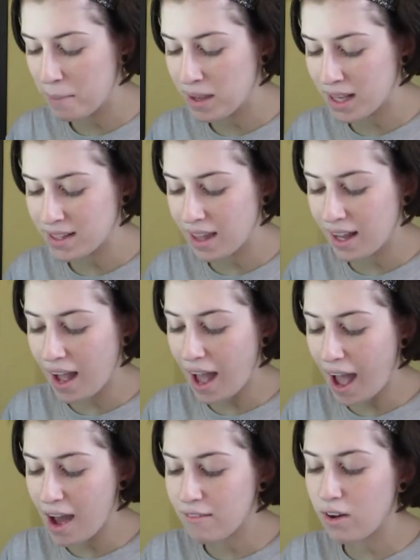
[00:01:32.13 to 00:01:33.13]
I mean, like I
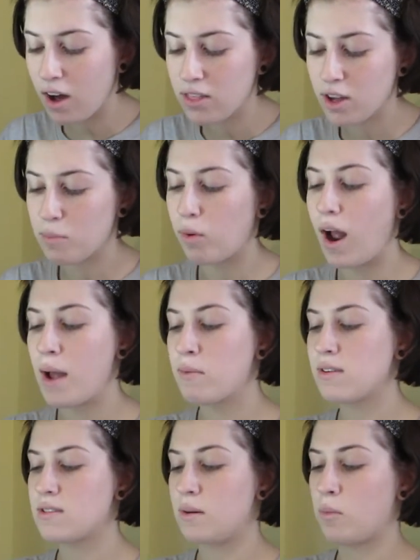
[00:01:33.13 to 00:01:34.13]
have other
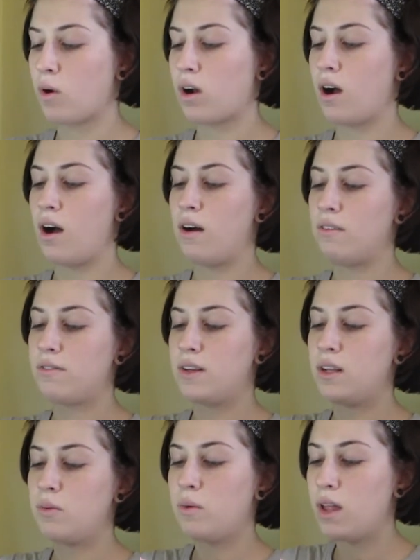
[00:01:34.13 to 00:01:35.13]
primers I'm more
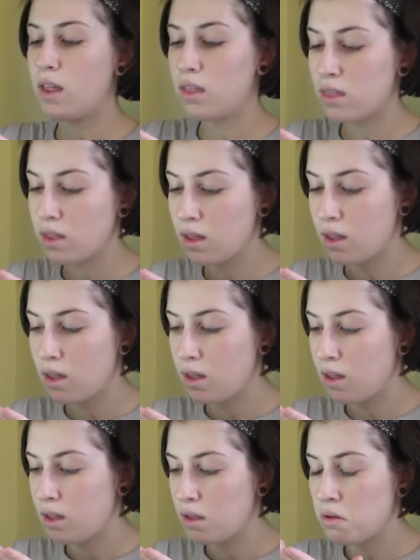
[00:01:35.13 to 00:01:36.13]
confident with.
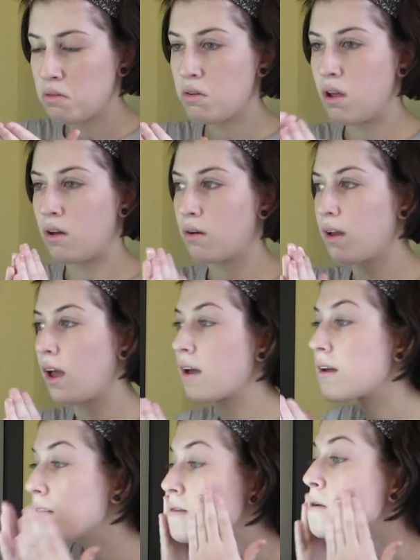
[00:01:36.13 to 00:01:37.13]
Oh, okay, I
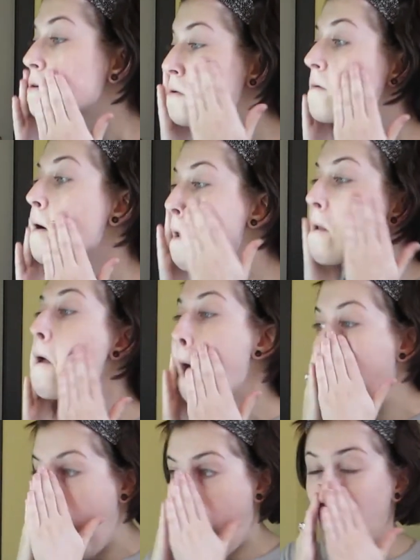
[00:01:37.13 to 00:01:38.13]
guess it looks fine.
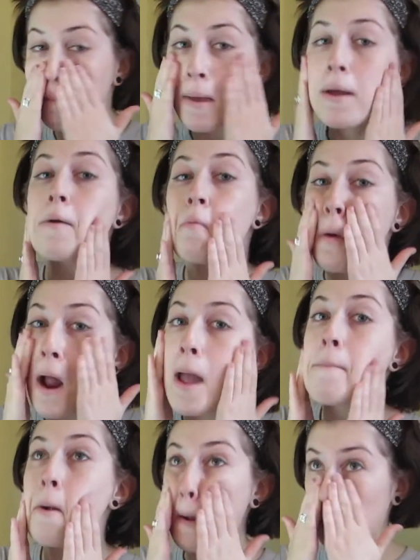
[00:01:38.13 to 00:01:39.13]
I'm like a
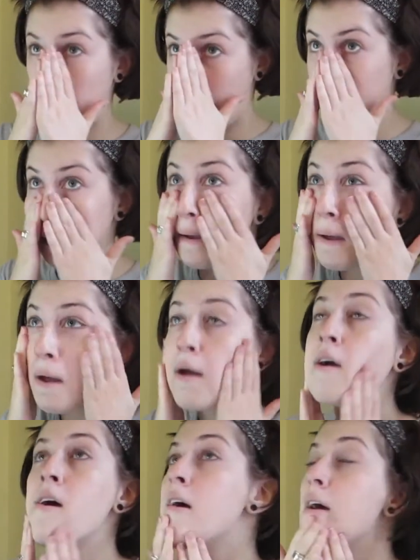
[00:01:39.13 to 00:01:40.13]
primer, like,
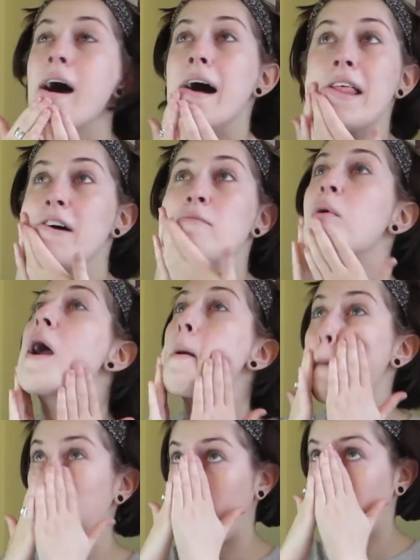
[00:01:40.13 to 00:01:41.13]
I love
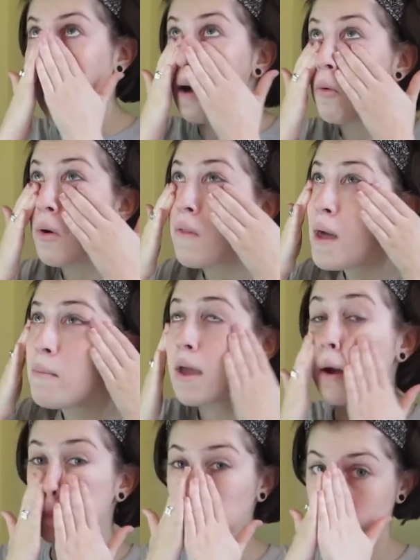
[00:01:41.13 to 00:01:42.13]
primer. Like, I won't let
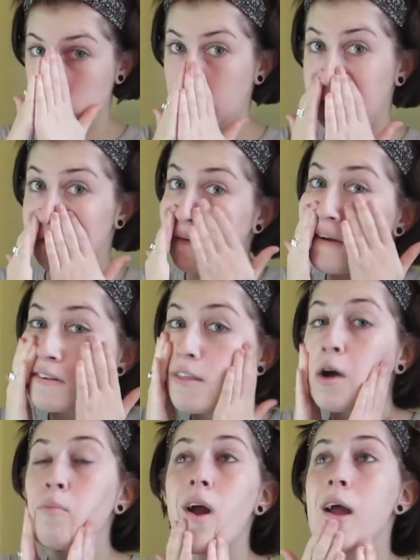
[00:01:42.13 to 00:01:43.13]
makeup touch my face
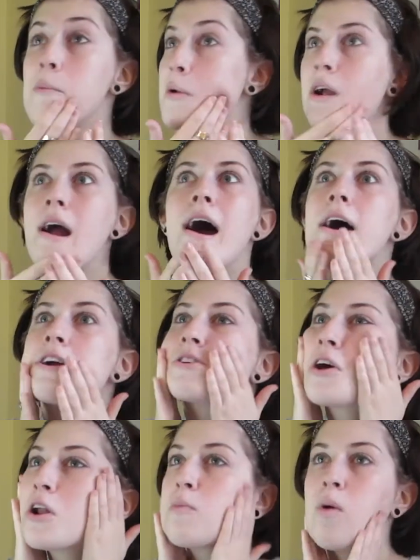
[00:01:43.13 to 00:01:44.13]
without primer.
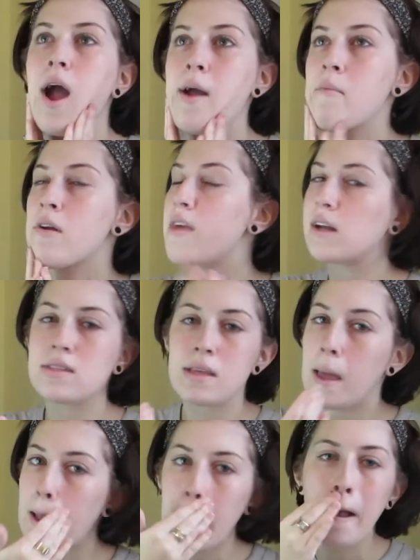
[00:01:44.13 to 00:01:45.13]
Eyeshadow primer, that's
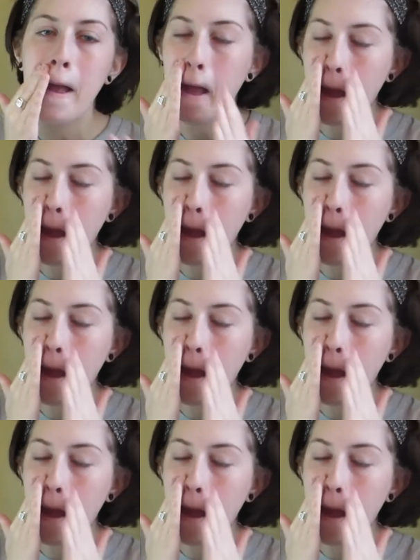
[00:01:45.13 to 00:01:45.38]
like,